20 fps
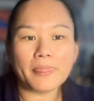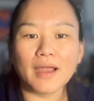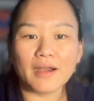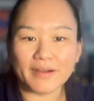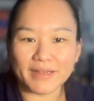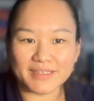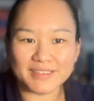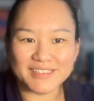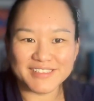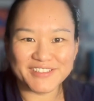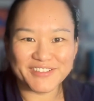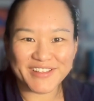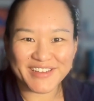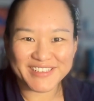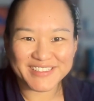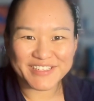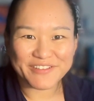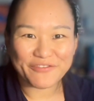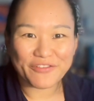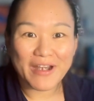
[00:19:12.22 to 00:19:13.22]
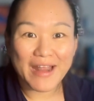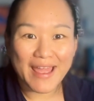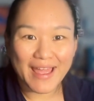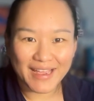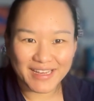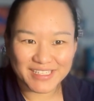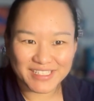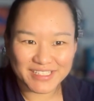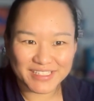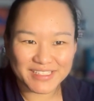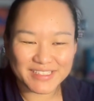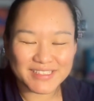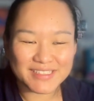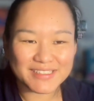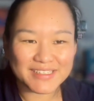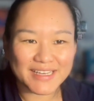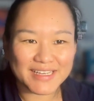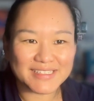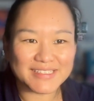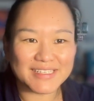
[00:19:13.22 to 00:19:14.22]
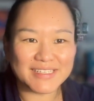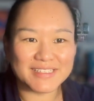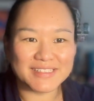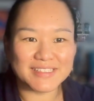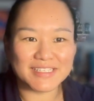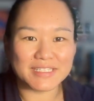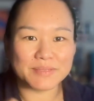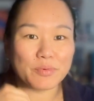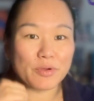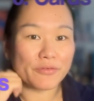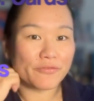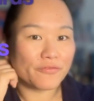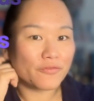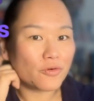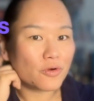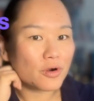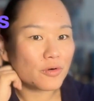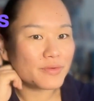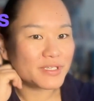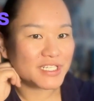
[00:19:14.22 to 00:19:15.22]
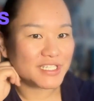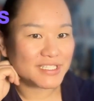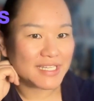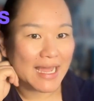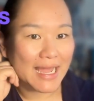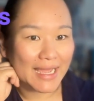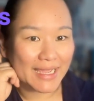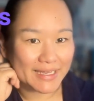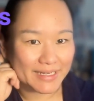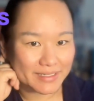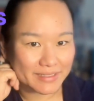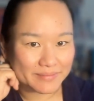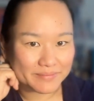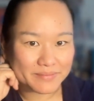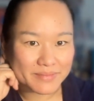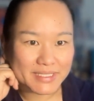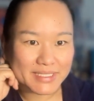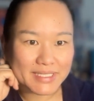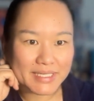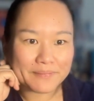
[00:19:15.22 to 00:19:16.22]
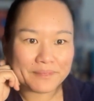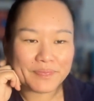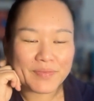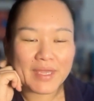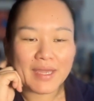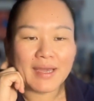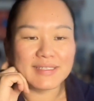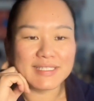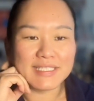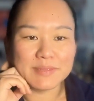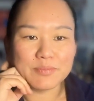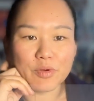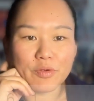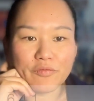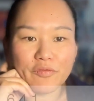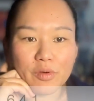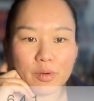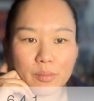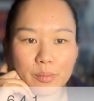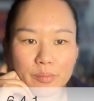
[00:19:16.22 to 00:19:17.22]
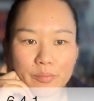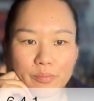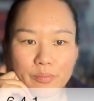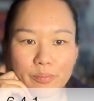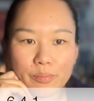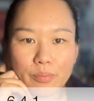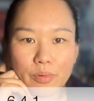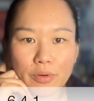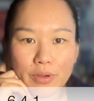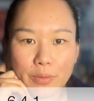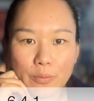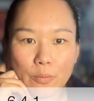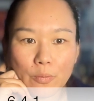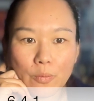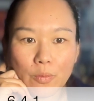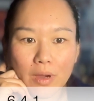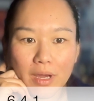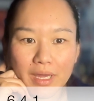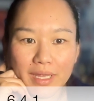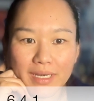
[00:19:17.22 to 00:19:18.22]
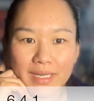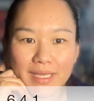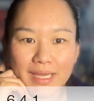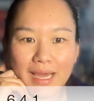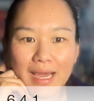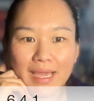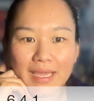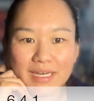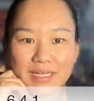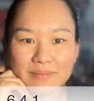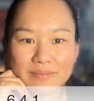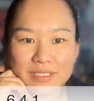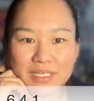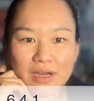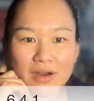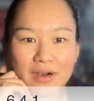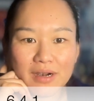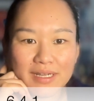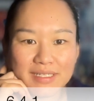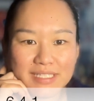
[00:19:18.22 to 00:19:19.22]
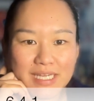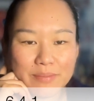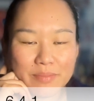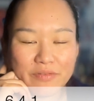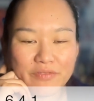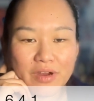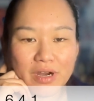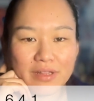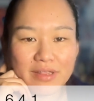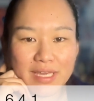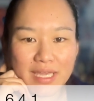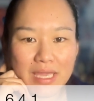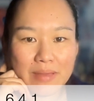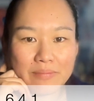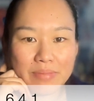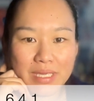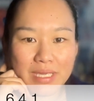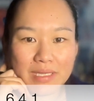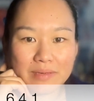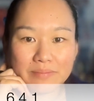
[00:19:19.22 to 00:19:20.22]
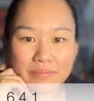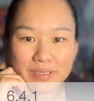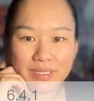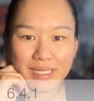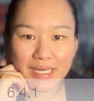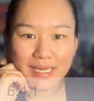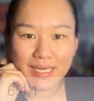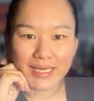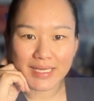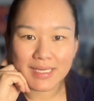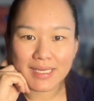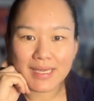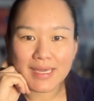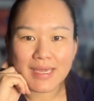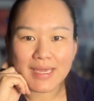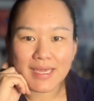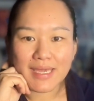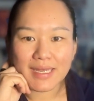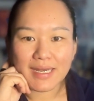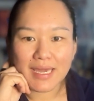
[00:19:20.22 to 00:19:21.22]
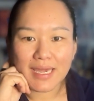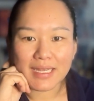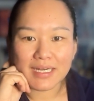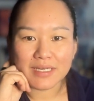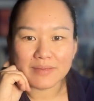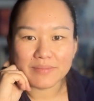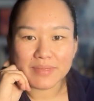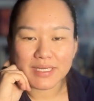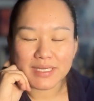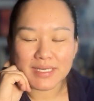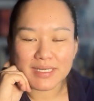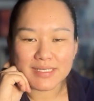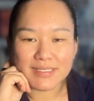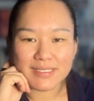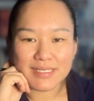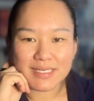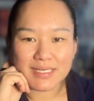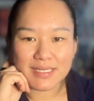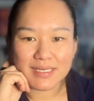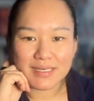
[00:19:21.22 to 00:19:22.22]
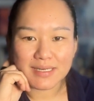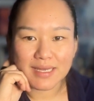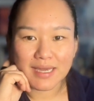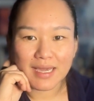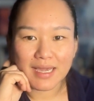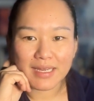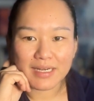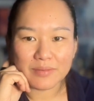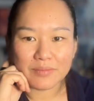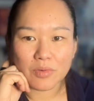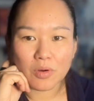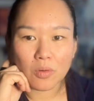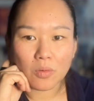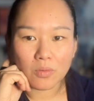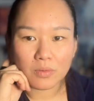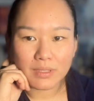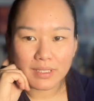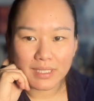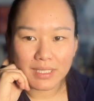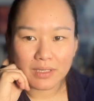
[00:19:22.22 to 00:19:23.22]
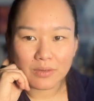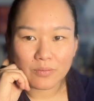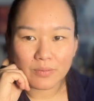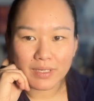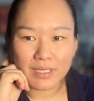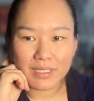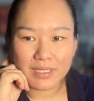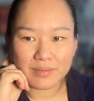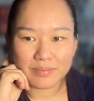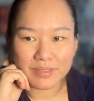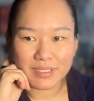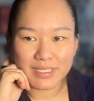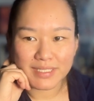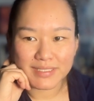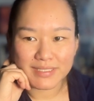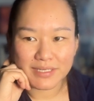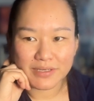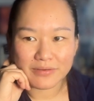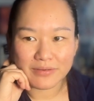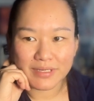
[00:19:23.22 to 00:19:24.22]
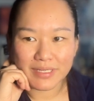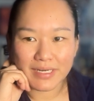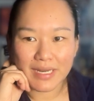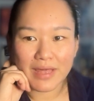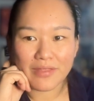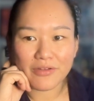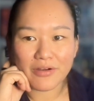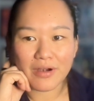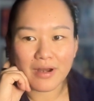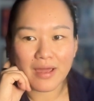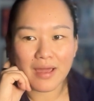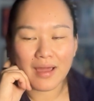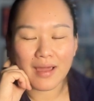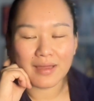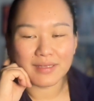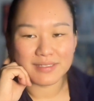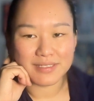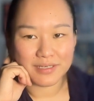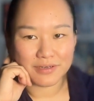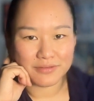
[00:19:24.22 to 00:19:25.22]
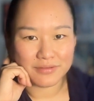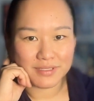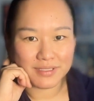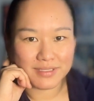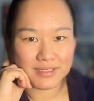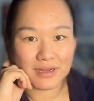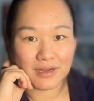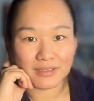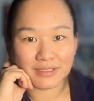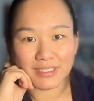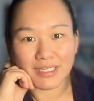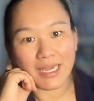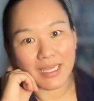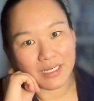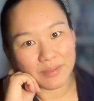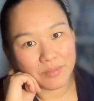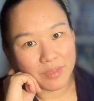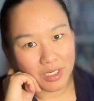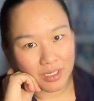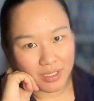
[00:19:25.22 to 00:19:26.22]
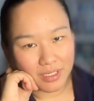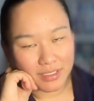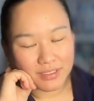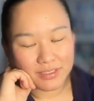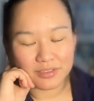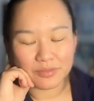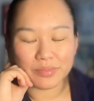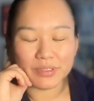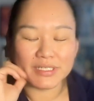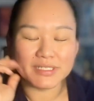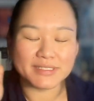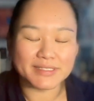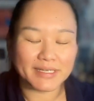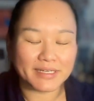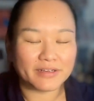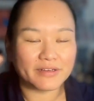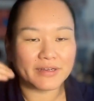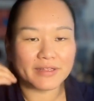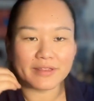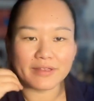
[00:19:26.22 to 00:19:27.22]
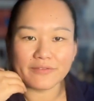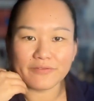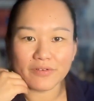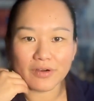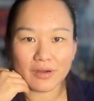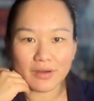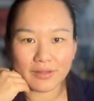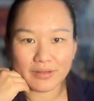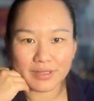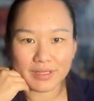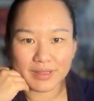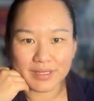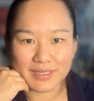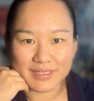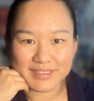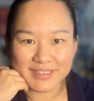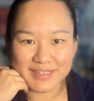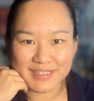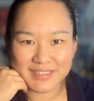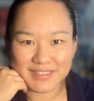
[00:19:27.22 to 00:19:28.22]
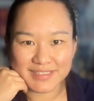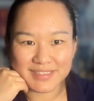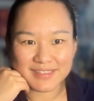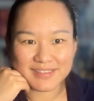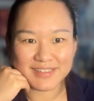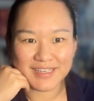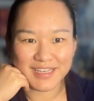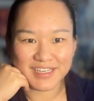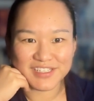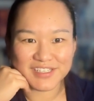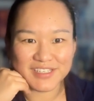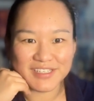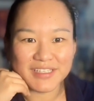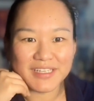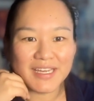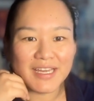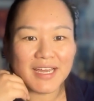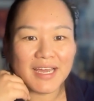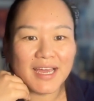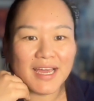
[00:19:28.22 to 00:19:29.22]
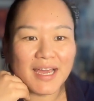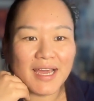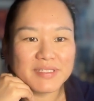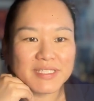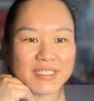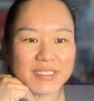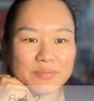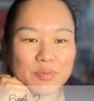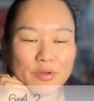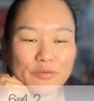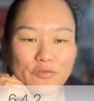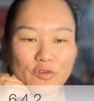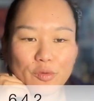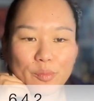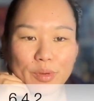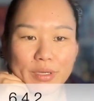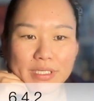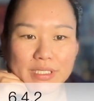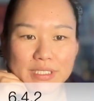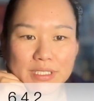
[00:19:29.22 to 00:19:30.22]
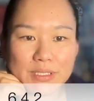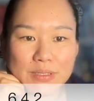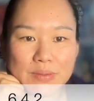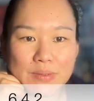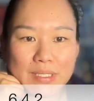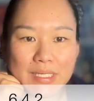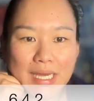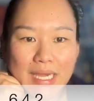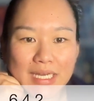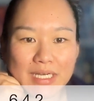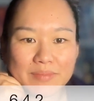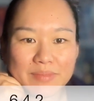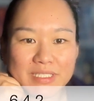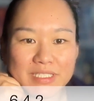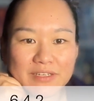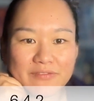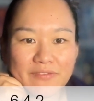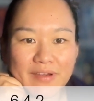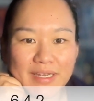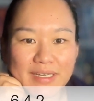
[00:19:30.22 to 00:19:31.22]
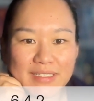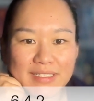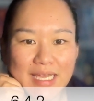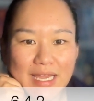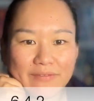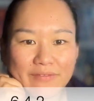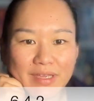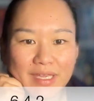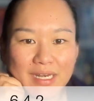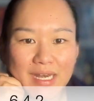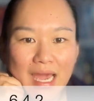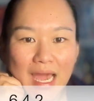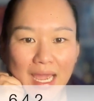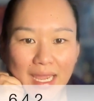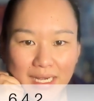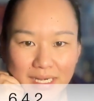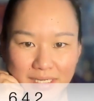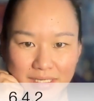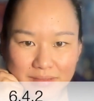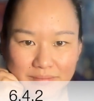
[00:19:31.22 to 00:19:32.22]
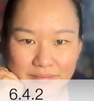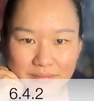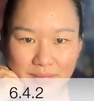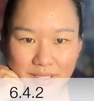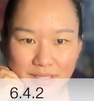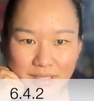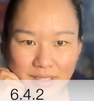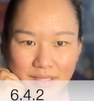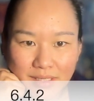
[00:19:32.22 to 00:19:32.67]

All right, so that is it for actions. Next is 6.4, which is items. 6.4.1, items are a type of card that can be in play. An item is an item only when in the play zone. In other zones, it's called an item card. So pretty standard, I think, for all the things in this section. 6.4.2, an item is defined as having an item